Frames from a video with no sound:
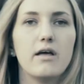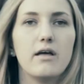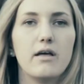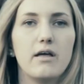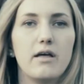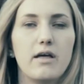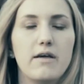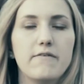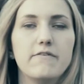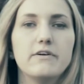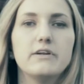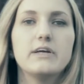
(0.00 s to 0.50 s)

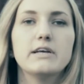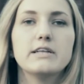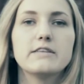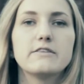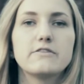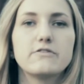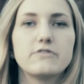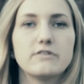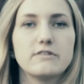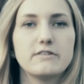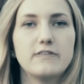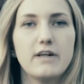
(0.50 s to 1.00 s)
Even
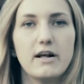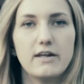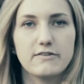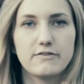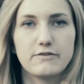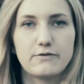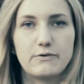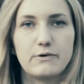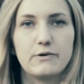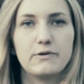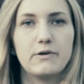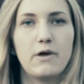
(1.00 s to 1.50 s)
its
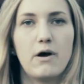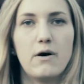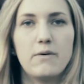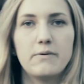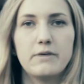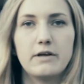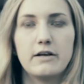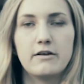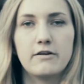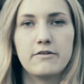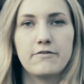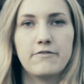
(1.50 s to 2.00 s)
results were known
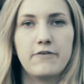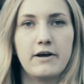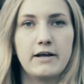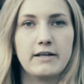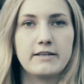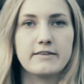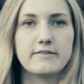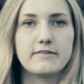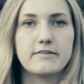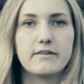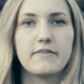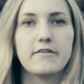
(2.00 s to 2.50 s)
in
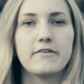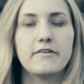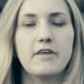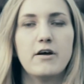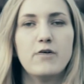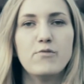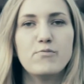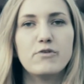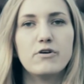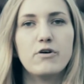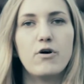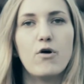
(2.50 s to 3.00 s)
advance. The
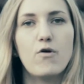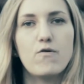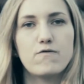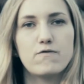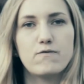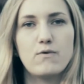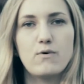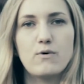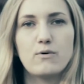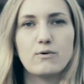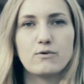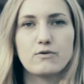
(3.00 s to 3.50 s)
number of
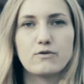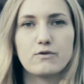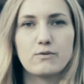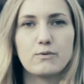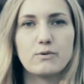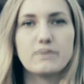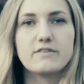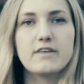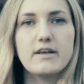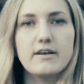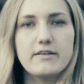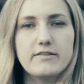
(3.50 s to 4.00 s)
votes
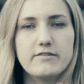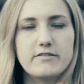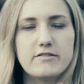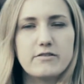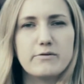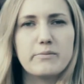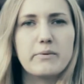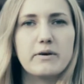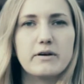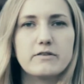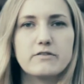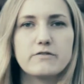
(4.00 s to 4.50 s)
was
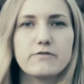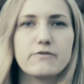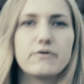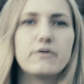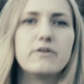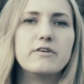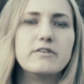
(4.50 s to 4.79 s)
customized for a